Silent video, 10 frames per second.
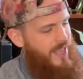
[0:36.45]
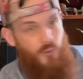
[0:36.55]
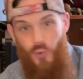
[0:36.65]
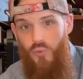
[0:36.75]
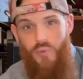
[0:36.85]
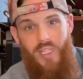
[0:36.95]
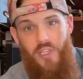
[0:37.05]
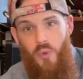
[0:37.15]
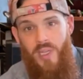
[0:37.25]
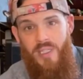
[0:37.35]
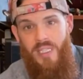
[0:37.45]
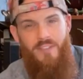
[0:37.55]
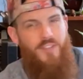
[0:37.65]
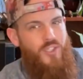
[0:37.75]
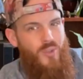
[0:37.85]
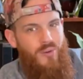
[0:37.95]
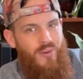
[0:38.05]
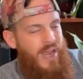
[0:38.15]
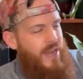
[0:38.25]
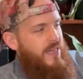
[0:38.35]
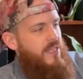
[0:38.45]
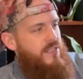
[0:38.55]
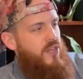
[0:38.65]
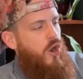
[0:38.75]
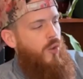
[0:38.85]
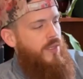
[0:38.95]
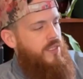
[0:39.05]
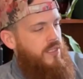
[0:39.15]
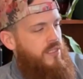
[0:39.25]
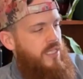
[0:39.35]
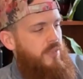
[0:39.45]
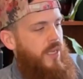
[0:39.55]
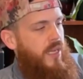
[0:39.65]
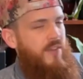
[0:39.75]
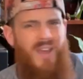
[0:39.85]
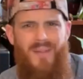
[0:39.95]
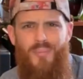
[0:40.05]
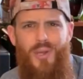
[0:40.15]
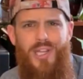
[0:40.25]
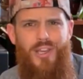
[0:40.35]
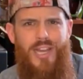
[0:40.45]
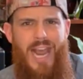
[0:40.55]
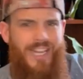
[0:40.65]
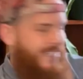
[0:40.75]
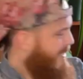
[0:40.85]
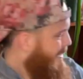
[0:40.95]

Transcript: They root really quickly. If you do it right, it doesn't always succeed, but I've gotten pretty good at it.